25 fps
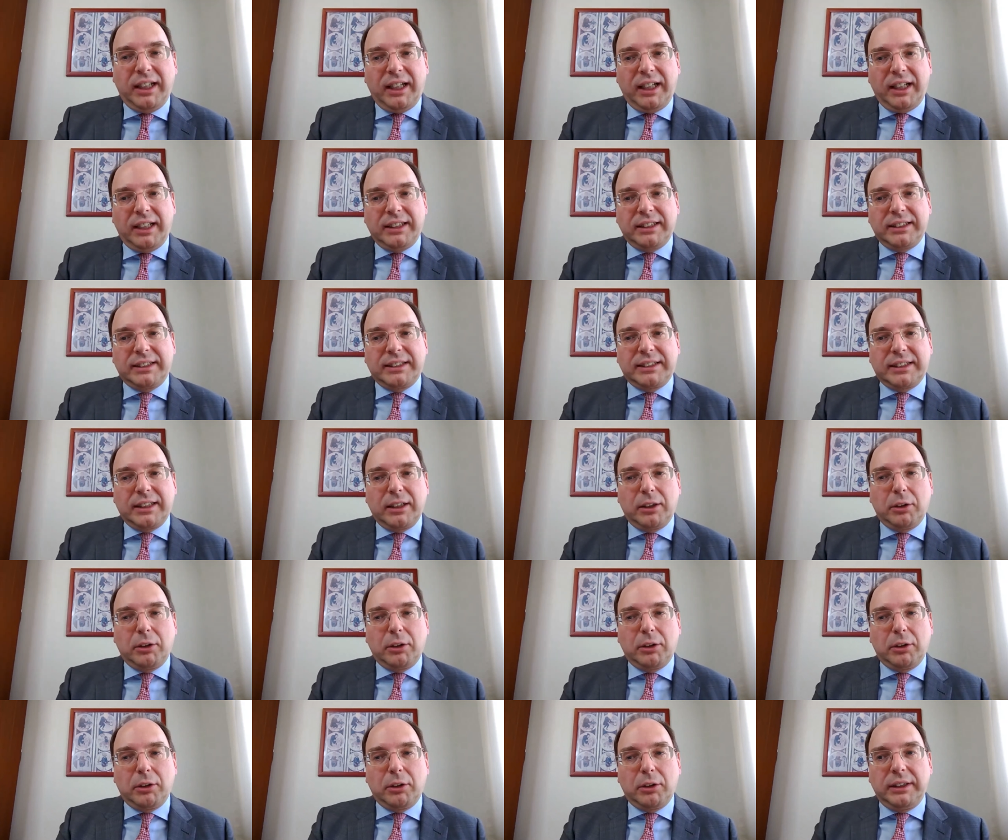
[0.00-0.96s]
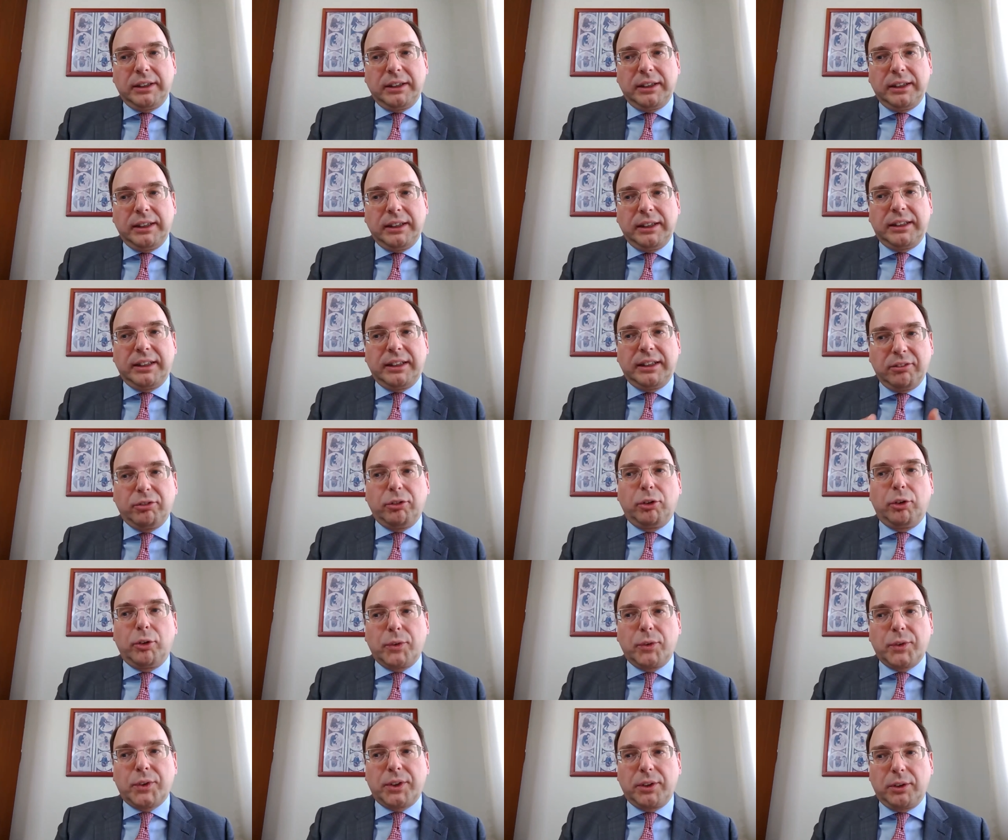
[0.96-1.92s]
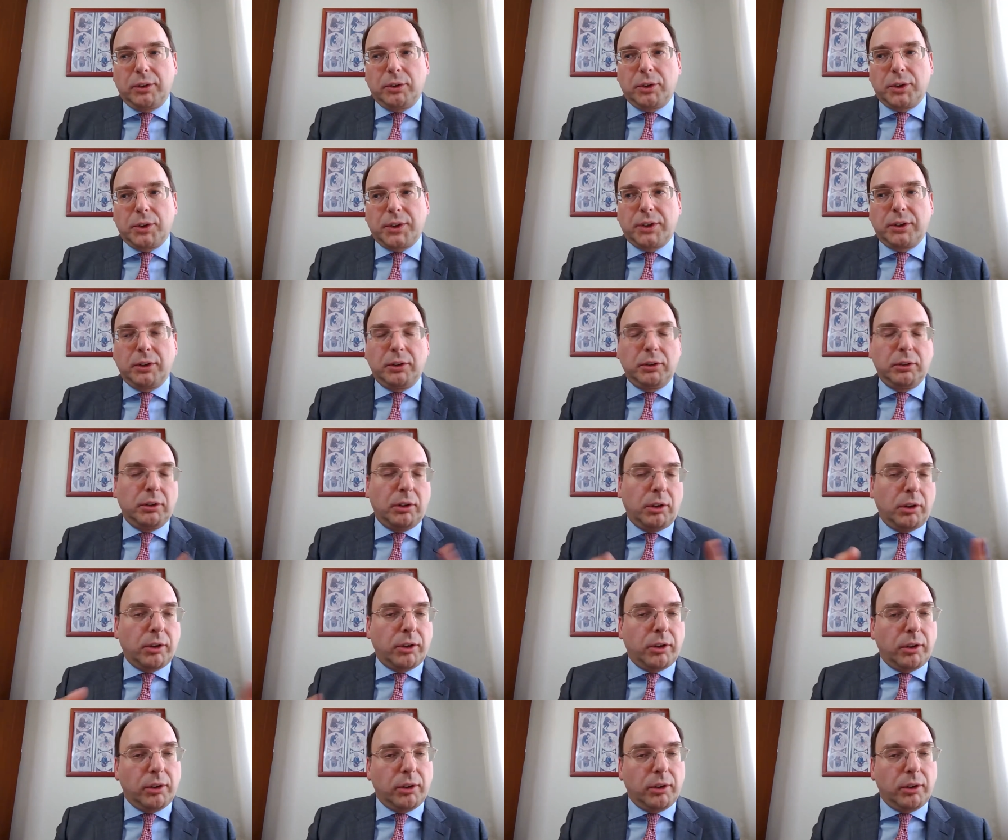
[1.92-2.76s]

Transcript: And so it involves also